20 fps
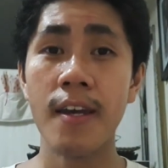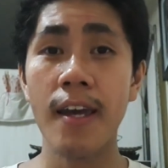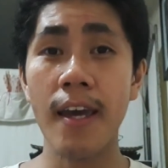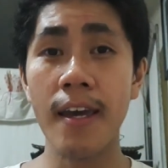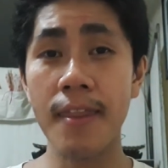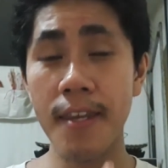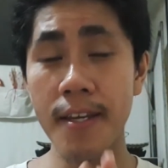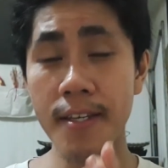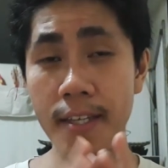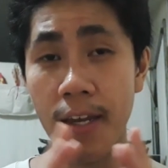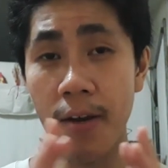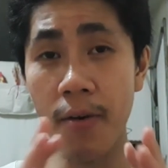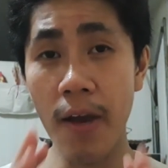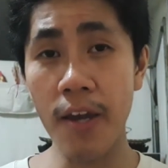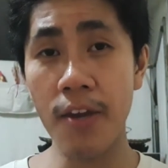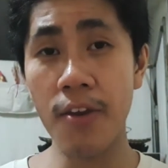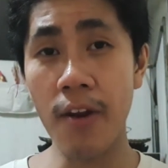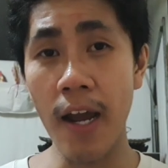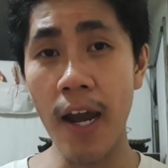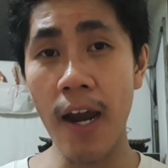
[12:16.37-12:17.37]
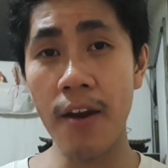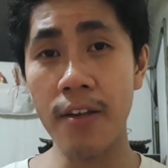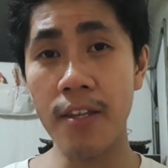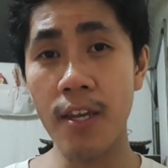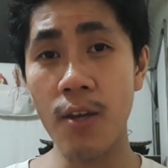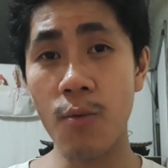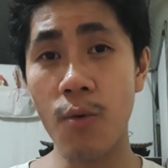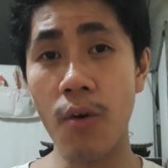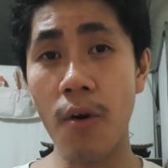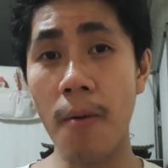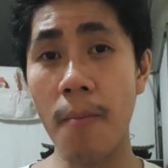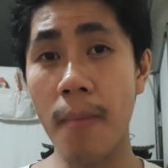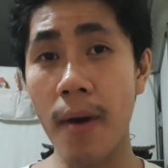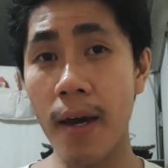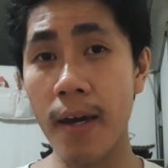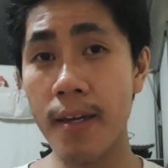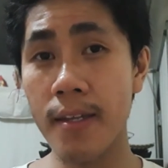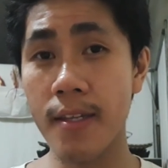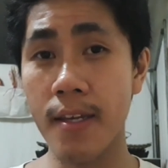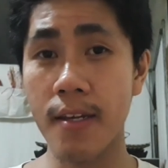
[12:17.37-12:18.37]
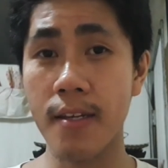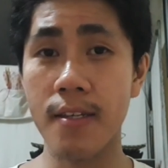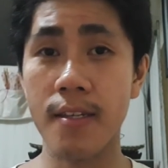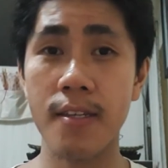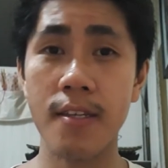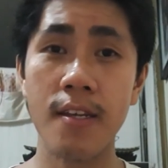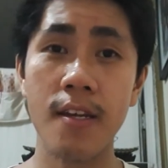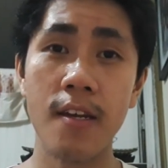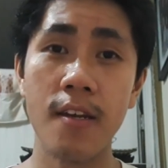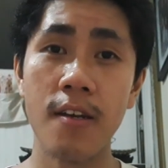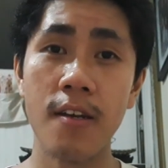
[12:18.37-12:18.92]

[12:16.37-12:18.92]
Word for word: and this irregularity will remind us